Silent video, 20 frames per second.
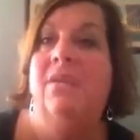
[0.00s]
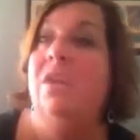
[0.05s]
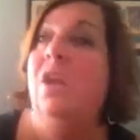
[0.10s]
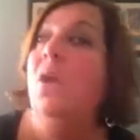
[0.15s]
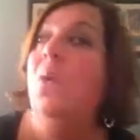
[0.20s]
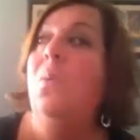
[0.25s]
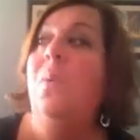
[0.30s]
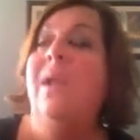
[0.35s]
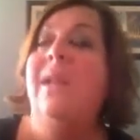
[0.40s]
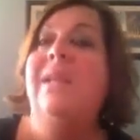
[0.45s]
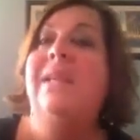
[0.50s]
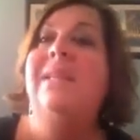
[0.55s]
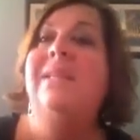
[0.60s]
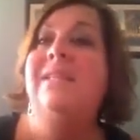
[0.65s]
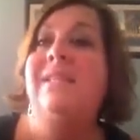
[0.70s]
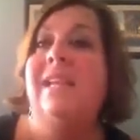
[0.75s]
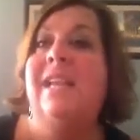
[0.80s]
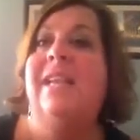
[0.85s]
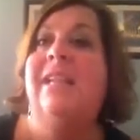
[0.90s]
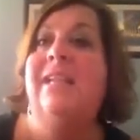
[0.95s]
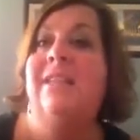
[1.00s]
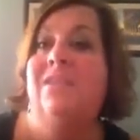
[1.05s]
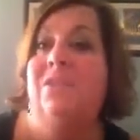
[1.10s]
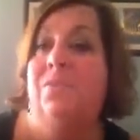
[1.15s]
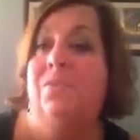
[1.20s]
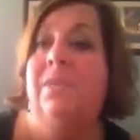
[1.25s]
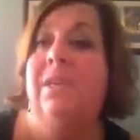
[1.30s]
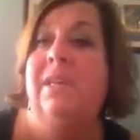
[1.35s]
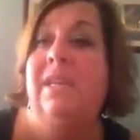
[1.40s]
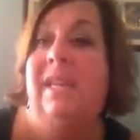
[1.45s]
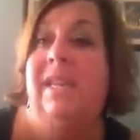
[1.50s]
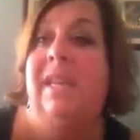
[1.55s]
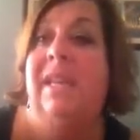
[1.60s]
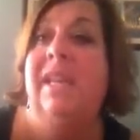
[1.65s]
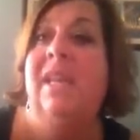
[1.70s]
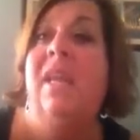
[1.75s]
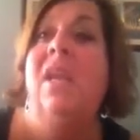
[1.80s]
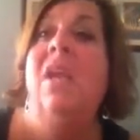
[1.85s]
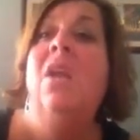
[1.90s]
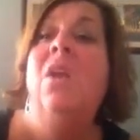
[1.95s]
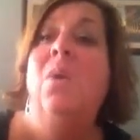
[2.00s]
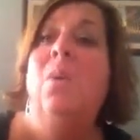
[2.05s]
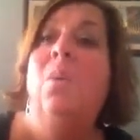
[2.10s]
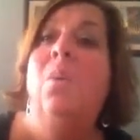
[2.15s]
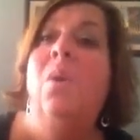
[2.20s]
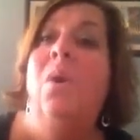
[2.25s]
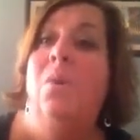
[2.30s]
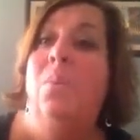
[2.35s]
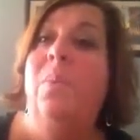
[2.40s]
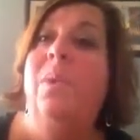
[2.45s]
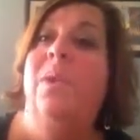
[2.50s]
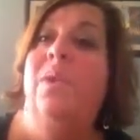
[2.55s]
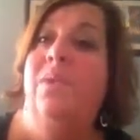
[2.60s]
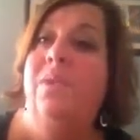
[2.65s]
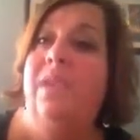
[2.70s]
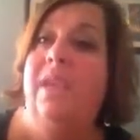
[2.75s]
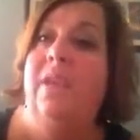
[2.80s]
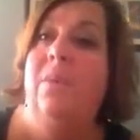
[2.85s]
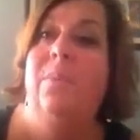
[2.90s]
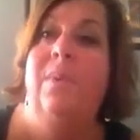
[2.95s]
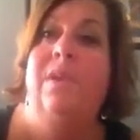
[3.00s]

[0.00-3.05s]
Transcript: No one can tell us really what we think.